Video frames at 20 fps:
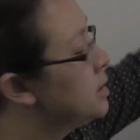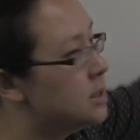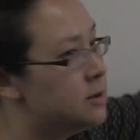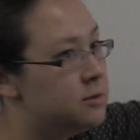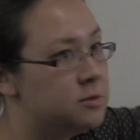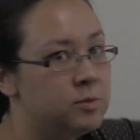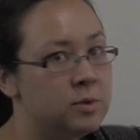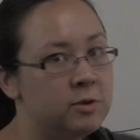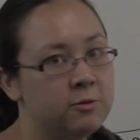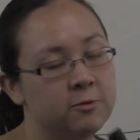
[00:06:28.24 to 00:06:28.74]

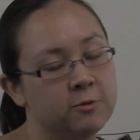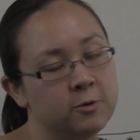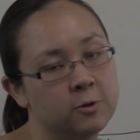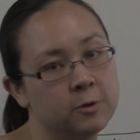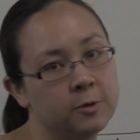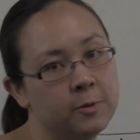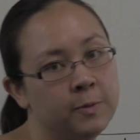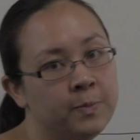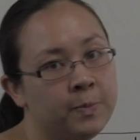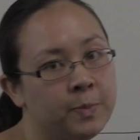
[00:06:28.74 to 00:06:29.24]
gives me
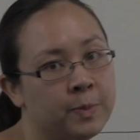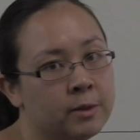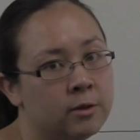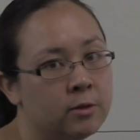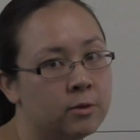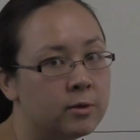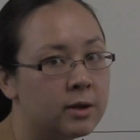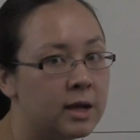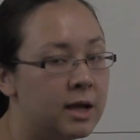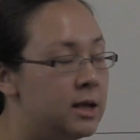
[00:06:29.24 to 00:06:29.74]
4.
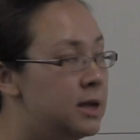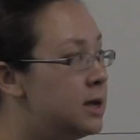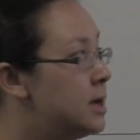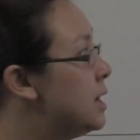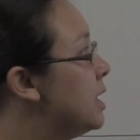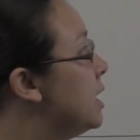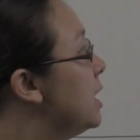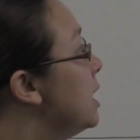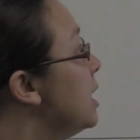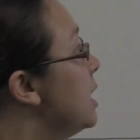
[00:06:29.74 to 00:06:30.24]
Okay.
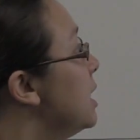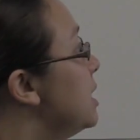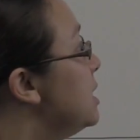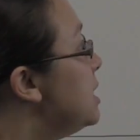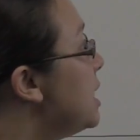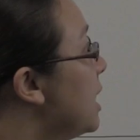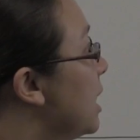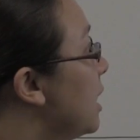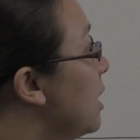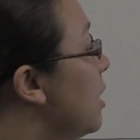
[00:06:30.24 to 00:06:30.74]

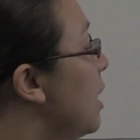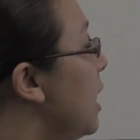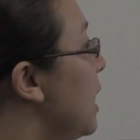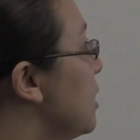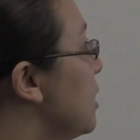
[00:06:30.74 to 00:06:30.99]
Now, I